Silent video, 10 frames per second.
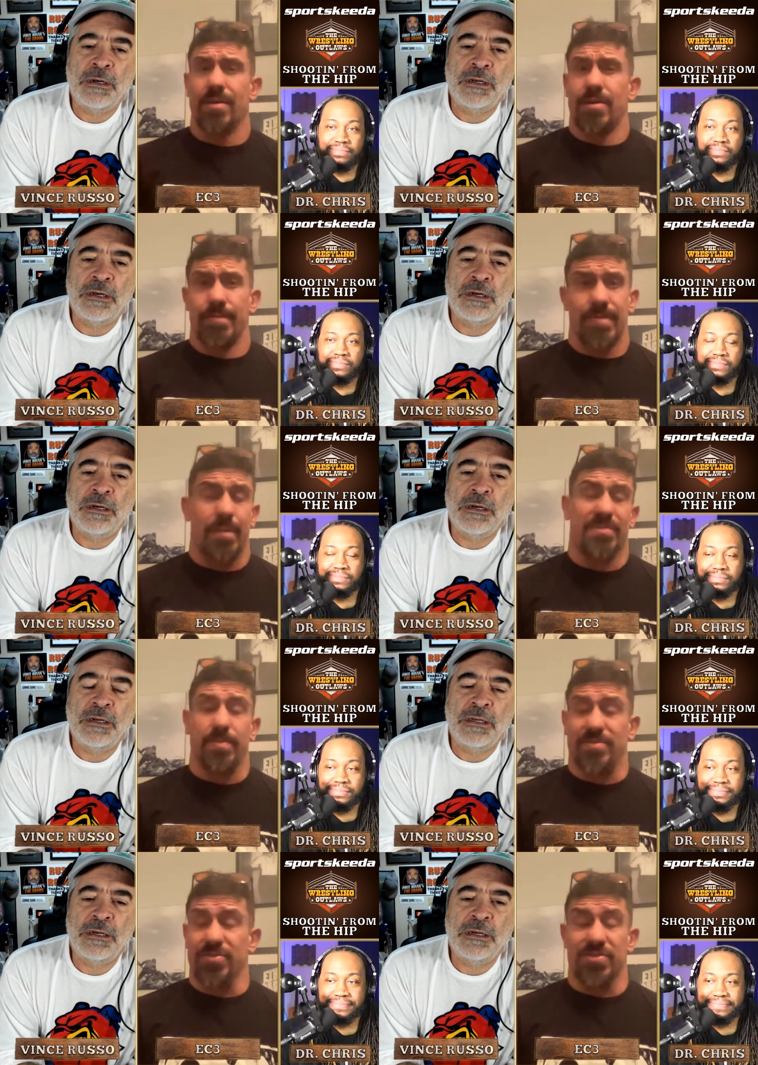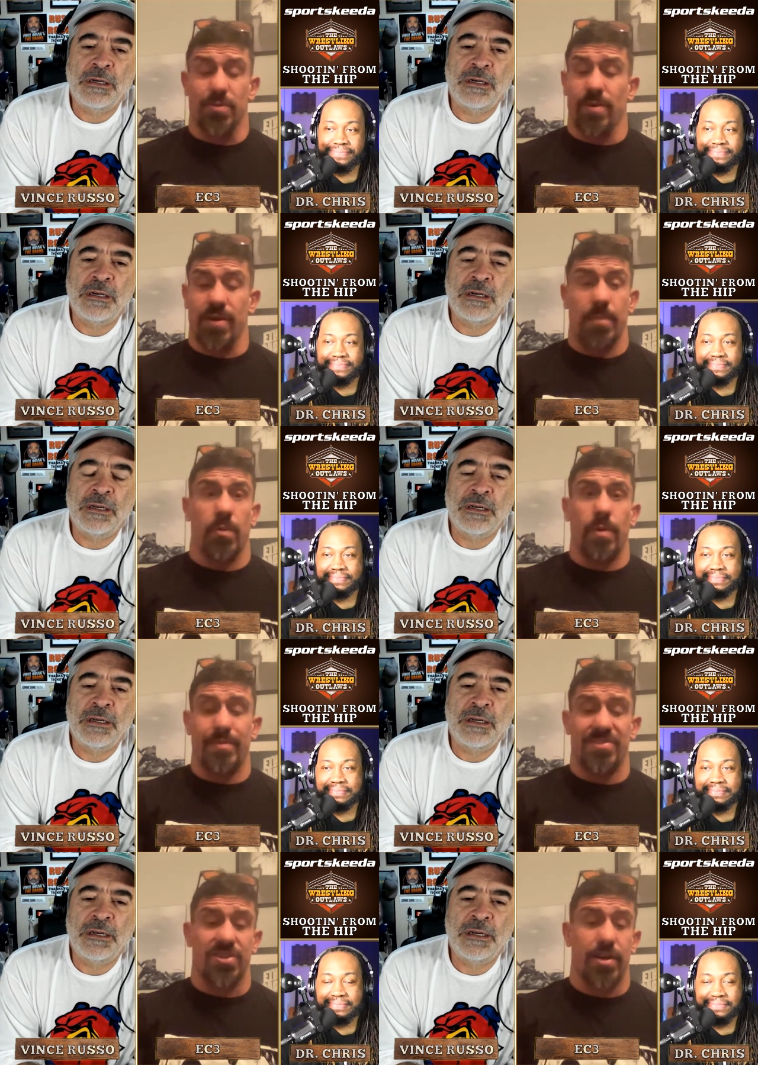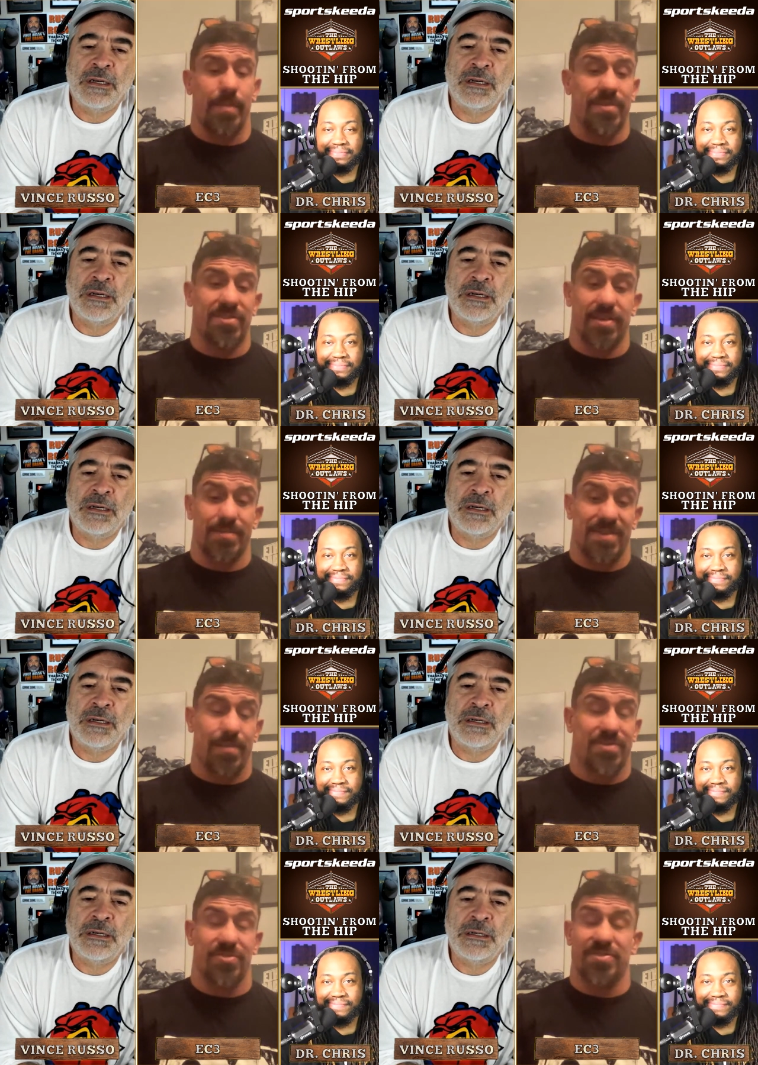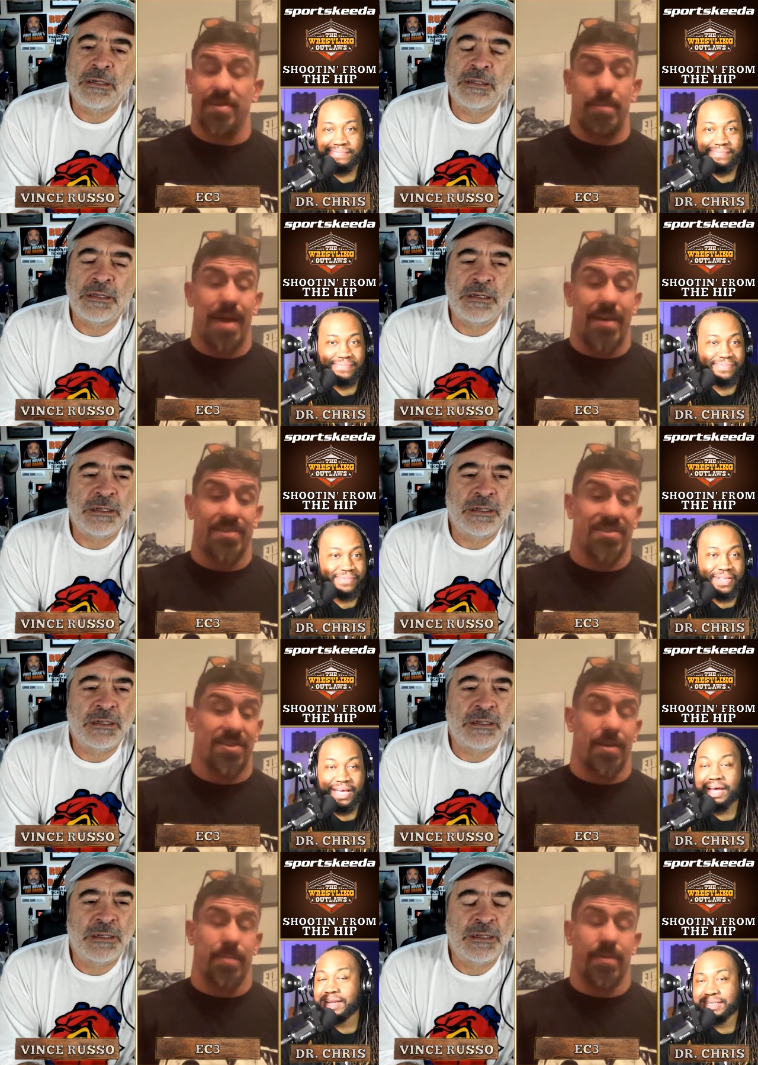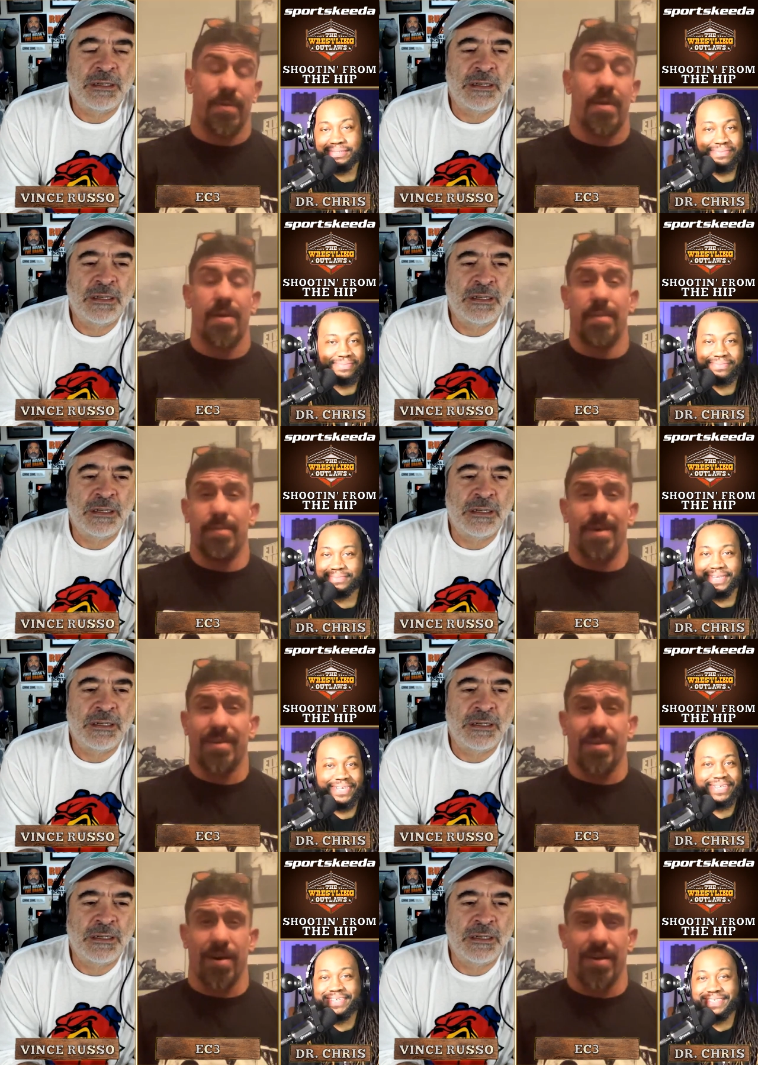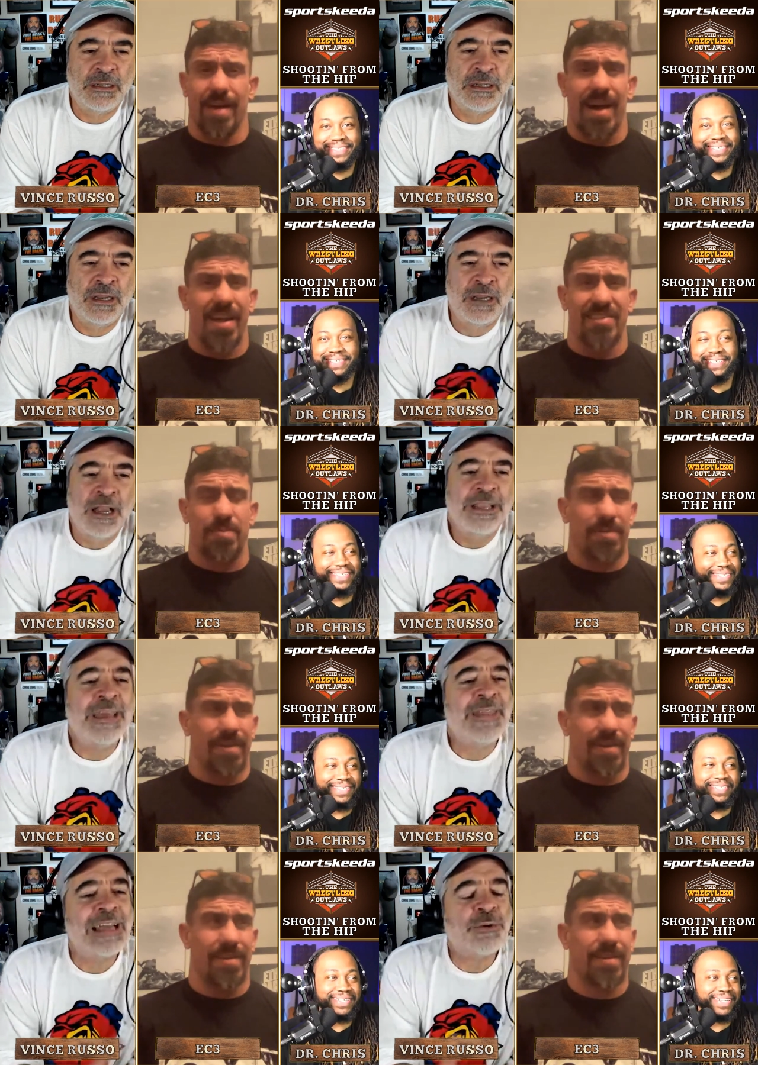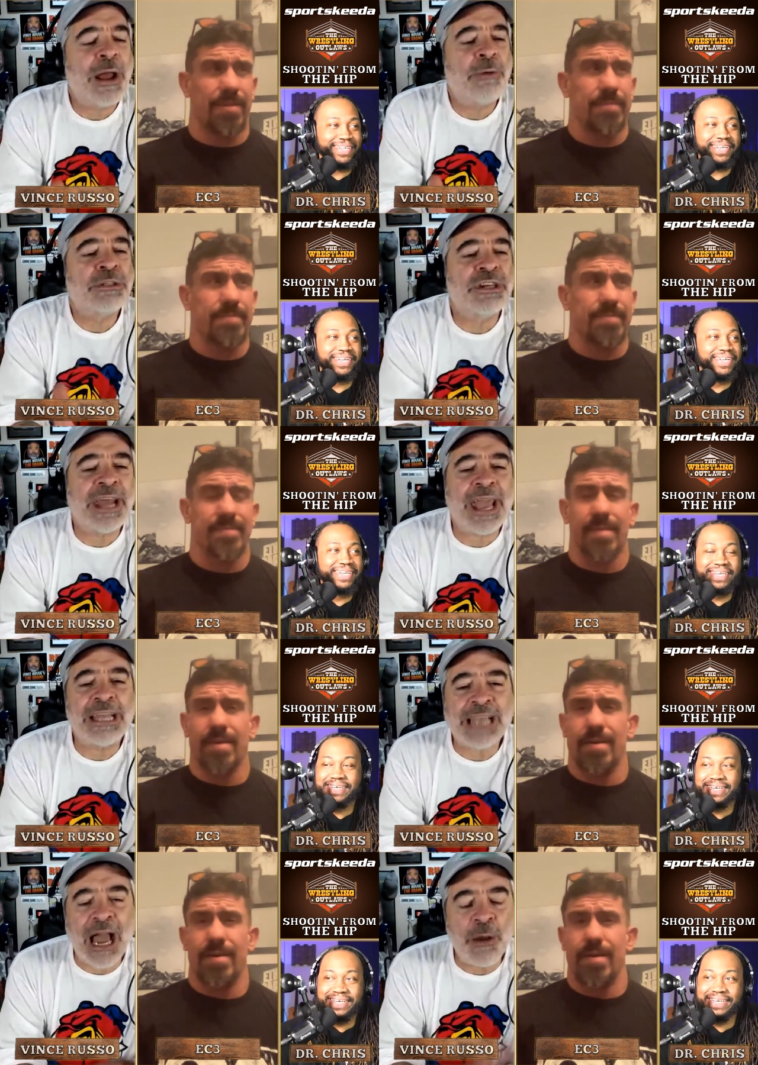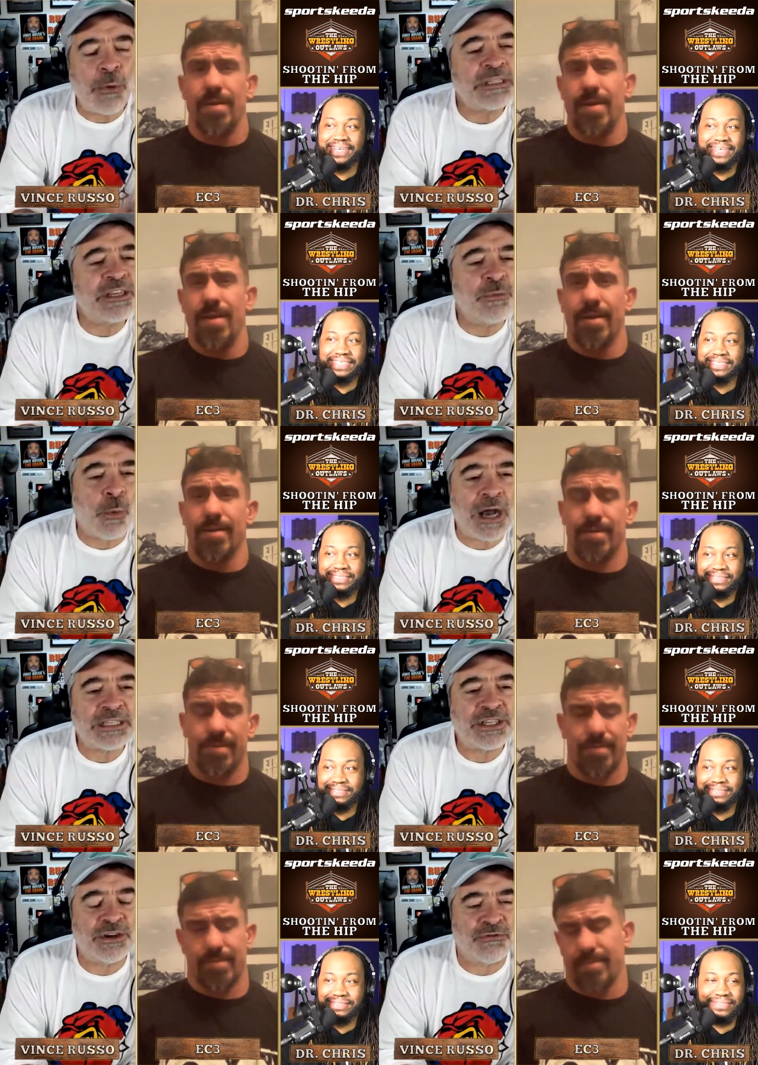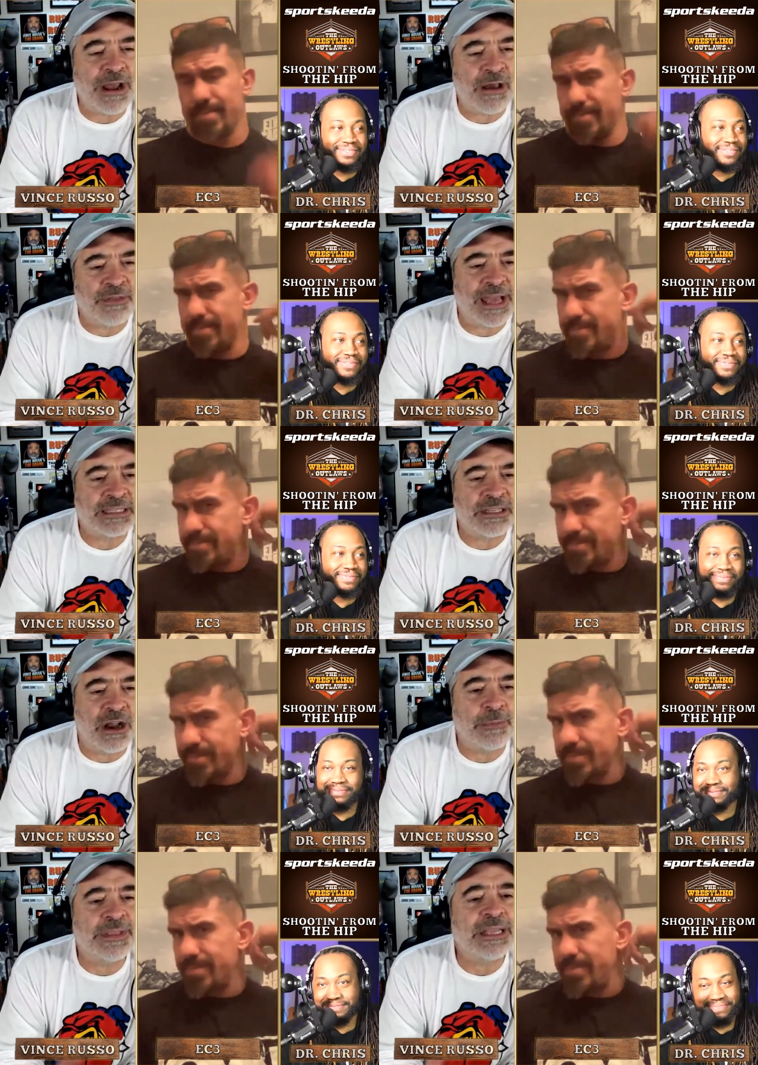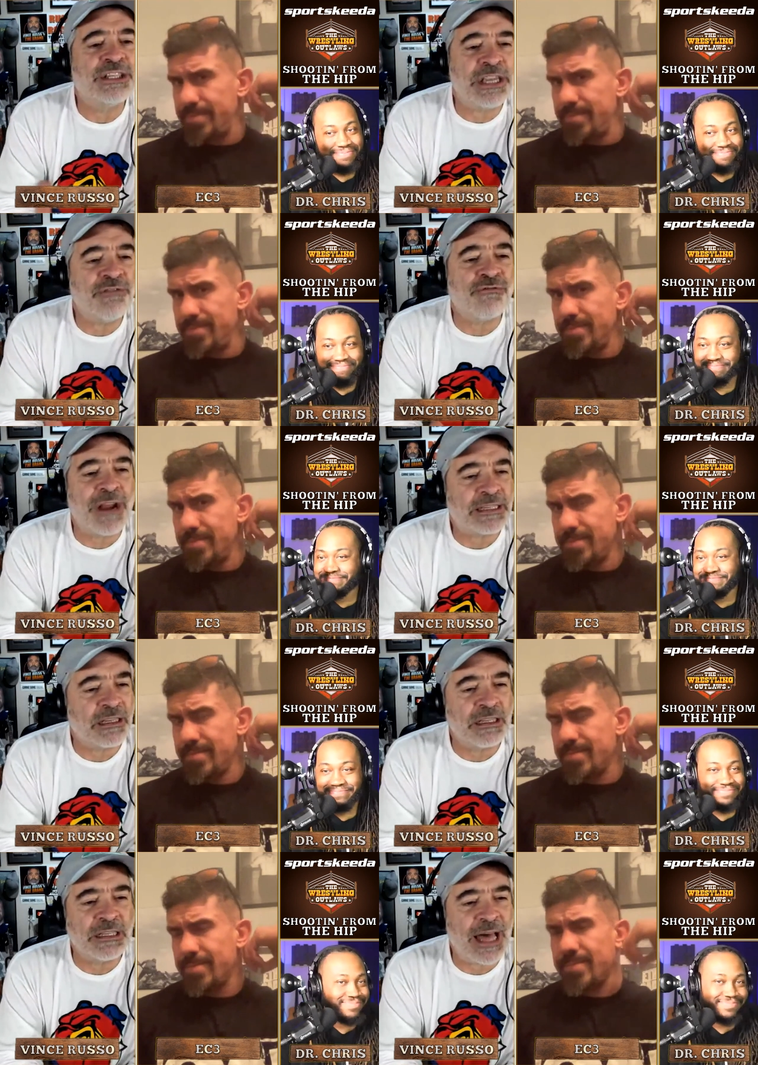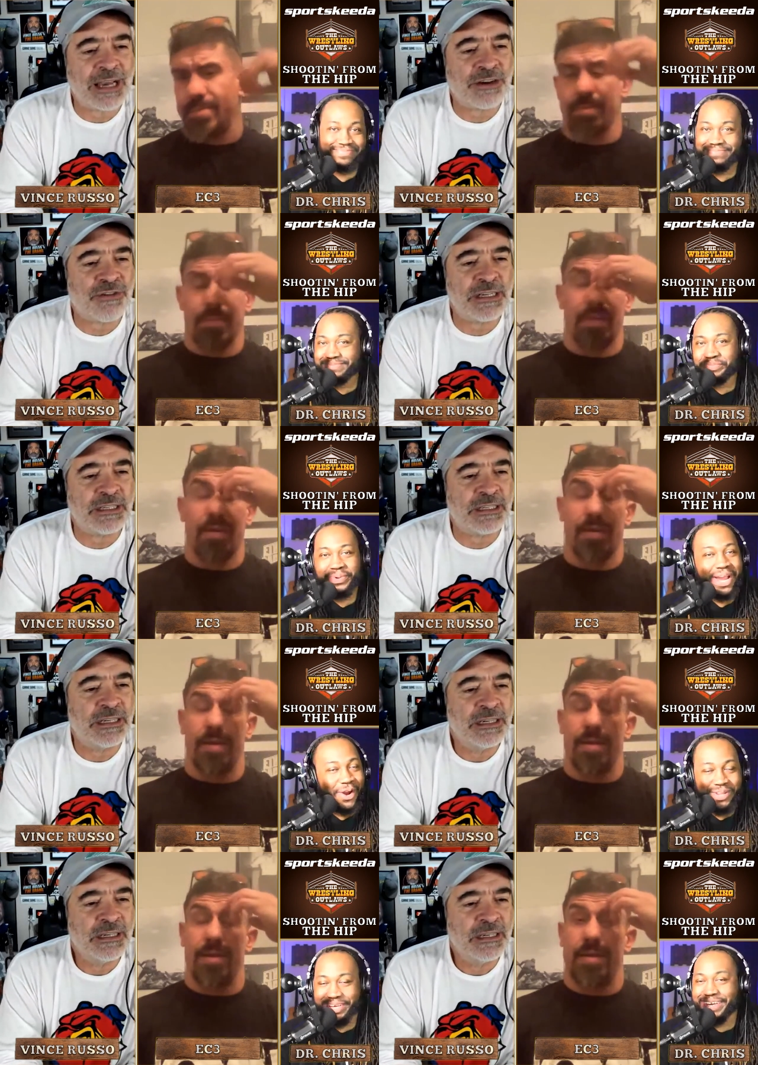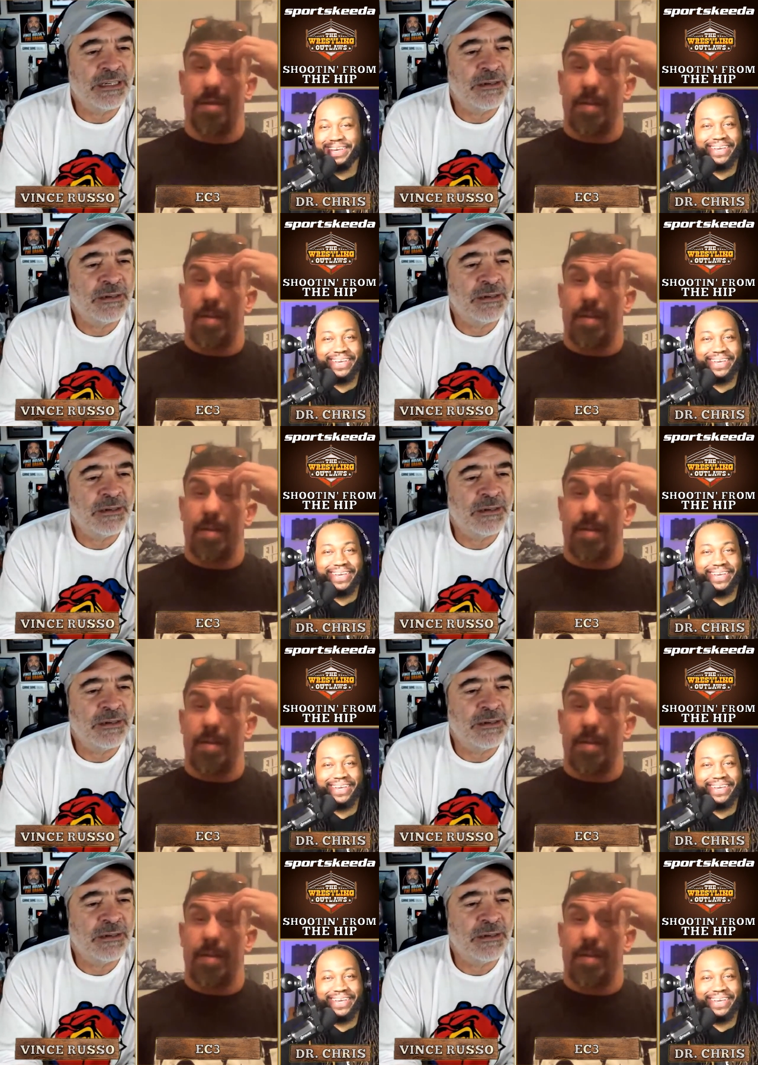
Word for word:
Speaker 1: I mean, I'm sure she won a couple women's championships, and I'm sure she managed a couple mid guys. But like, that's
Speaker 2: what I was going to ask. I wasn't watching around that time. Did she wrestle a lot, Chris? Barely.